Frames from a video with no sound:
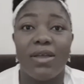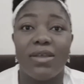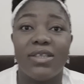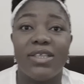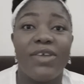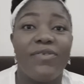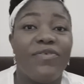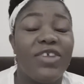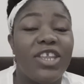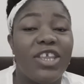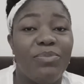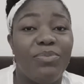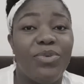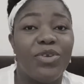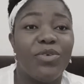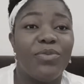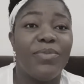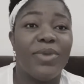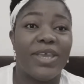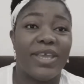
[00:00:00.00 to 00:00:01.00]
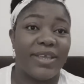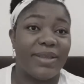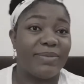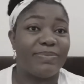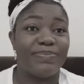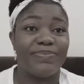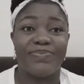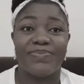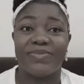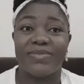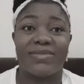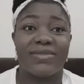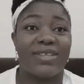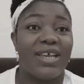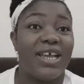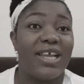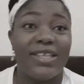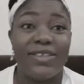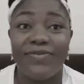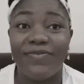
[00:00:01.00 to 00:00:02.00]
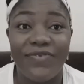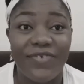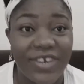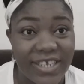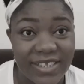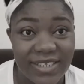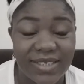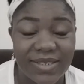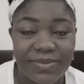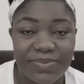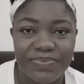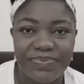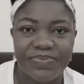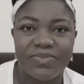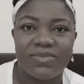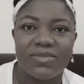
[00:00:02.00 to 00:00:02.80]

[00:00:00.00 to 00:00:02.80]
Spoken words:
David Ibiome, and Freeze.